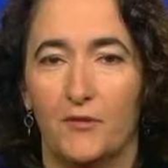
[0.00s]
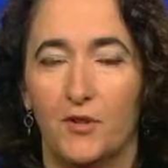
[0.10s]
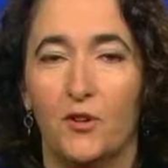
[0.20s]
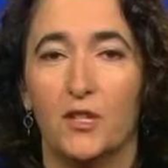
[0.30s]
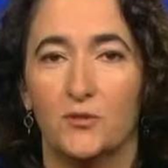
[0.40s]
Of
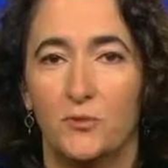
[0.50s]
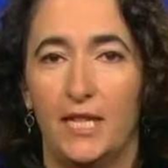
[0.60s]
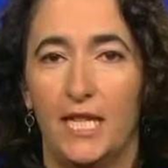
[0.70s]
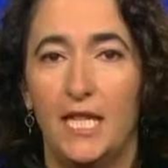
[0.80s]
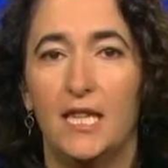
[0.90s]
course, we
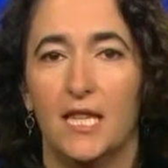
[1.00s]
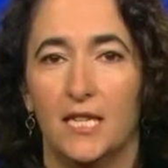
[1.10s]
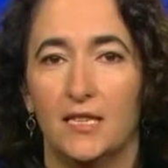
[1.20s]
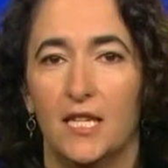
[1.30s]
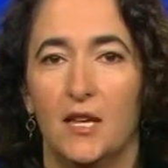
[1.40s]
need
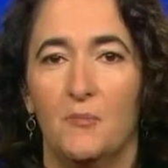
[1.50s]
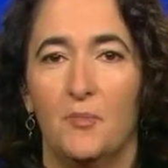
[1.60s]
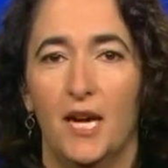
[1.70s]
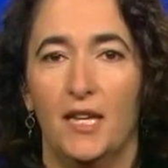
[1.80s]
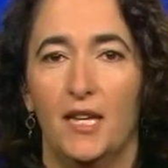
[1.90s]
this,
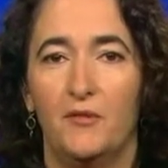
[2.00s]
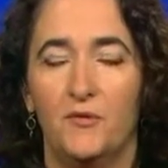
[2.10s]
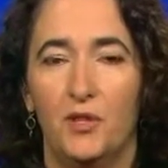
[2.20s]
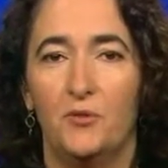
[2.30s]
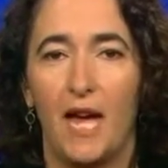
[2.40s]
but if
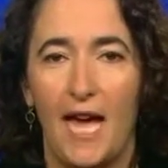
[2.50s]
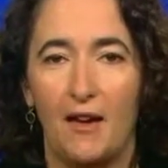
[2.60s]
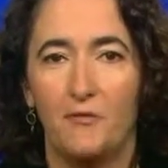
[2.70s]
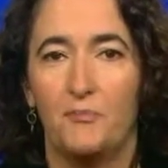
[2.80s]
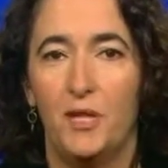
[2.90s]
you
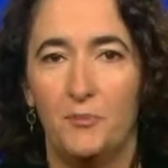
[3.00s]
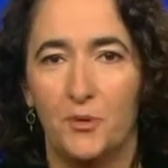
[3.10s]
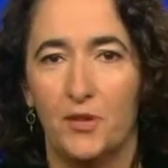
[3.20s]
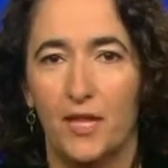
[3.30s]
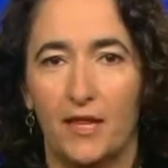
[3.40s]
have
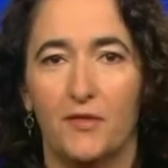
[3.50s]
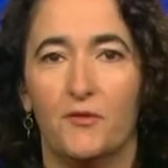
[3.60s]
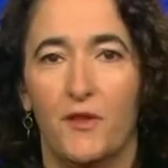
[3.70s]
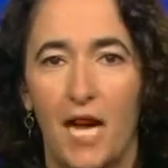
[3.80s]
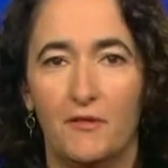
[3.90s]
people like the
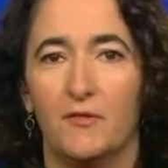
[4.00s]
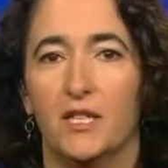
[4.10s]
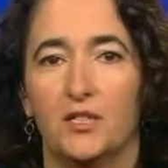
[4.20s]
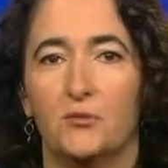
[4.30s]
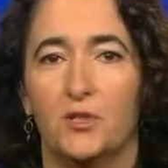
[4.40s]
5 of
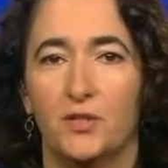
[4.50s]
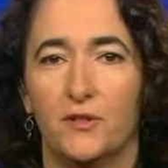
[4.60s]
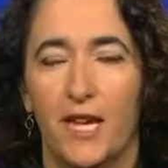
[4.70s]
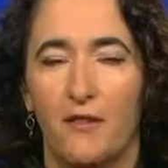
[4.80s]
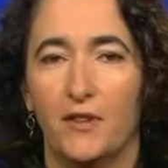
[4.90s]
us who were
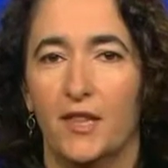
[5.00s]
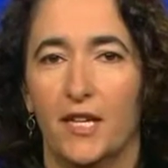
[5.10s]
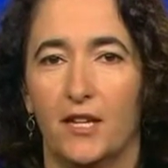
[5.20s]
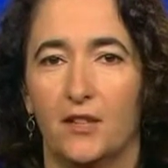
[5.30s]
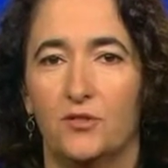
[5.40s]
doing everything
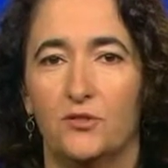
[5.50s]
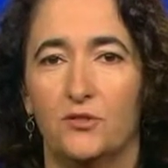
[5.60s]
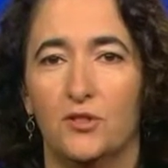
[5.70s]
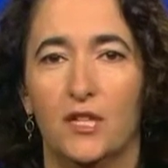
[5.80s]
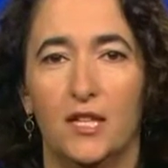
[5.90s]
at our
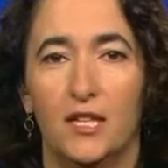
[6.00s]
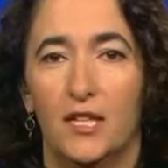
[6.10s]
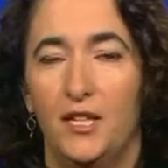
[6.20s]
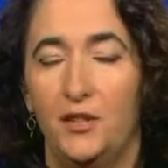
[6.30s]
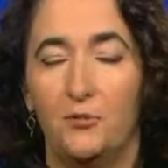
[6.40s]
school,
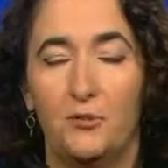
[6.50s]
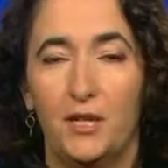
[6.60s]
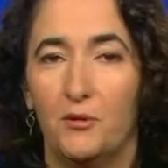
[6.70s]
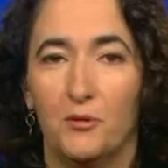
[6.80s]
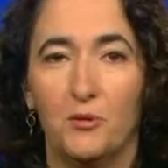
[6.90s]
you
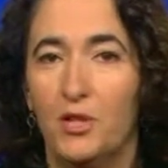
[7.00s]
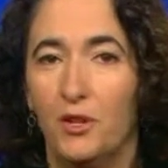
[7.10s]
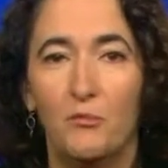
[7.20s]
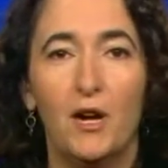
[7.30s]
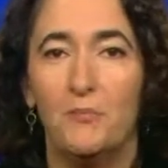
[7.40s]

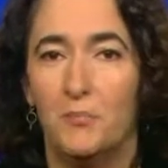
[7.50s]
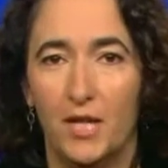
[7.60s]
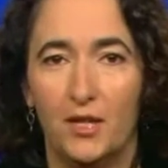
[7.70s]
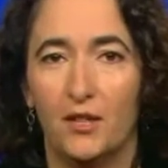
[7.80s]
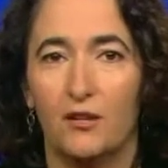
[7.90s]
don't want
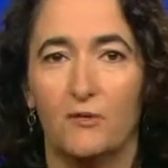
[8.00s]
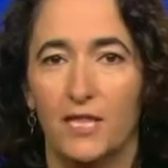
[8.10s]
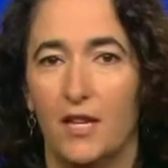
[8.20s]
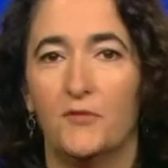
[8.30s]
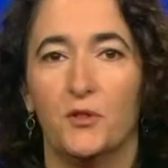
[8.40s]
bitter,
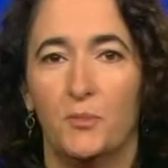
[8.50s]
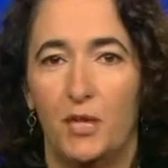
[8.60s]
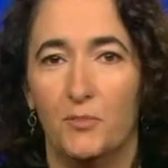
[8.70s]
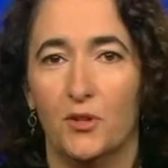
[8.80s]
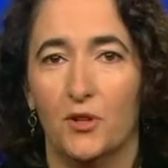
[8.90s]
resentful
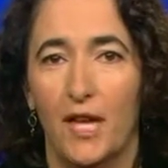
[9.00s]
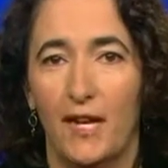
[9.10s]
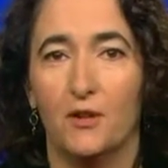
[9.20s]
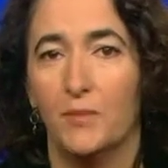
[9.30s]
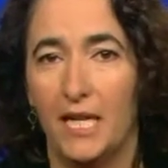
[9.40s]
people at
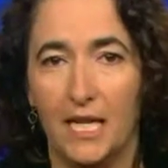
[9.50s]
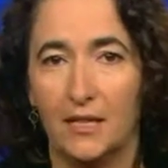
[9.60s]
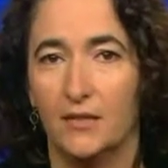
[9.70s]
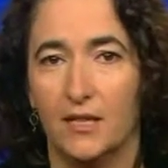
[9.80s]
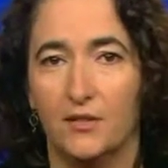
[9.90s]
your
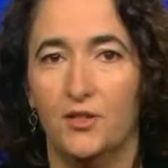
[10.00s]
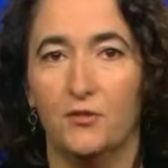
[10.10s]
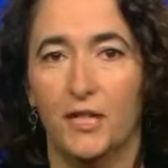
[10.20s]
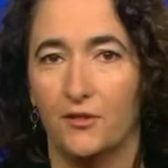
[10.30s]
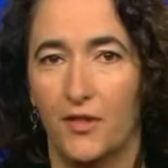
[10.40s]
meetings and
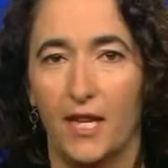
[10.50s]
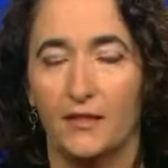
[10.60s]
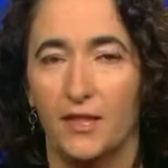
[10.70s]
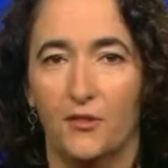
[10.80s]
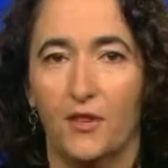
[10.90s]
doing your things.
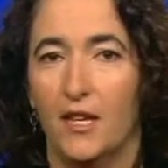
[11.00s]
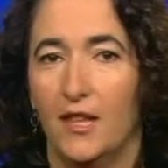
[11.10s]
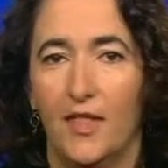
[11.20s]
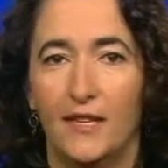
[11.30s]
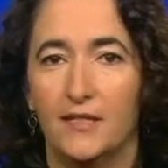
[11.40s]

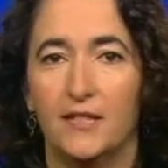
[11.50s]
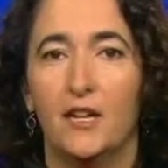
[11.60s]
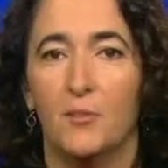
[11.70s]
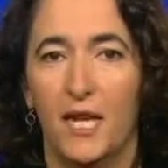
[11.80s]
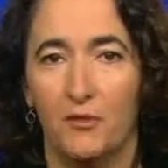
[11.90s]
That doesn't
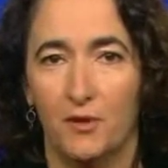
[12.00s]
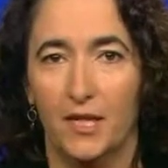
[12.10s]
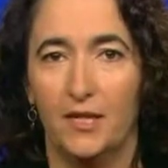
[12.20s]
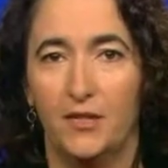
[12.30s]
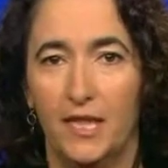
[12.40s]
help
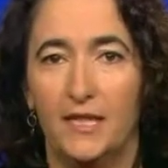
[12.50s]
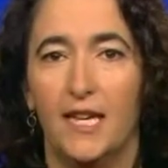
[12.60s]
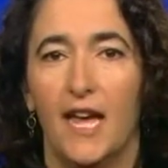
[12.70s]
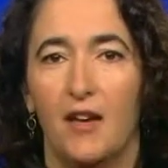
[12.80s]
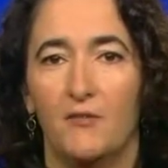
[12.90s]
anyone. You need
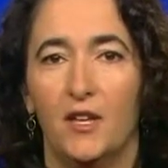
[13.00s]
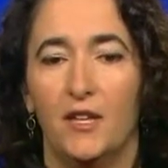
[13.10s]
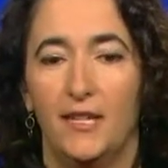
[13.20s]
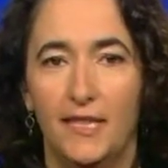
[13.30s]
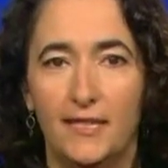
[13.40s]

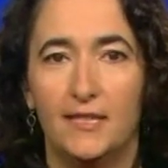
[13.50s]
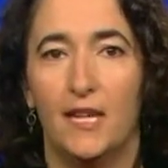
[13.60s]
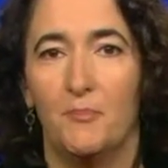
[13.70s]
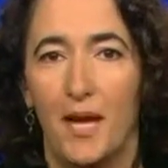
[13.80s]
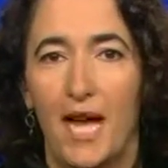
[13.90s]
to
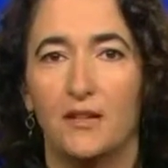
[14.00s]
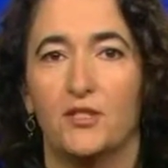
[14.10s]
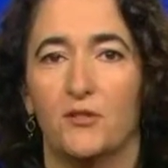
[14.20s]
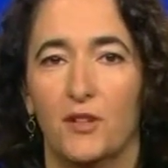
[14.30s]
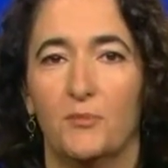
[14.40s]
step back
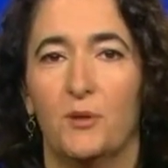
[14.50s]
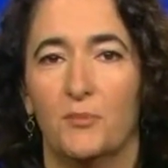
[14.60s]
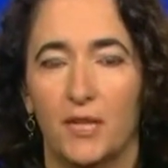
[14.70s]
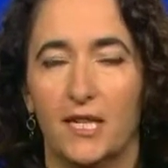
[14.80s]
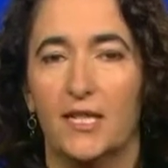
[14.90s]
so other
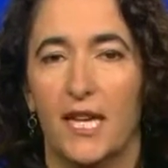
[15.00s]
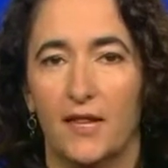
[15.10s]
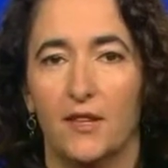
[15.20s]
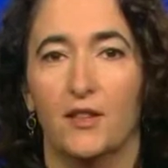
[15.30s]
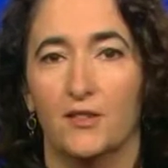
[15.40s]
people can
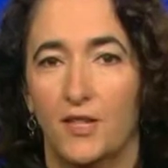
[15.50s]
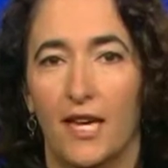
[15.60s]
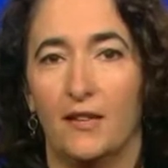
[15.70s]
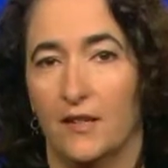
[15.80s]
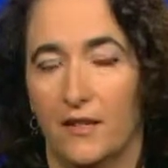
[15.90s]

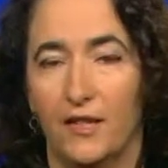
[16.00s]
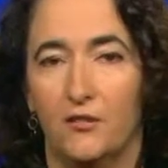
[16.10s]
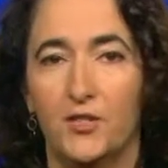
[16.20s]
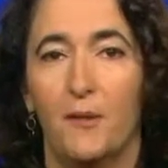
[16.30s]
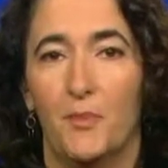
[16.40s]

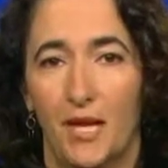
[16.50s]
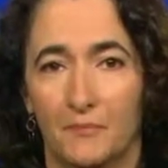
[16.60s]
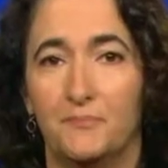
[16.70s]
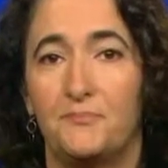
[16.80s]
step in.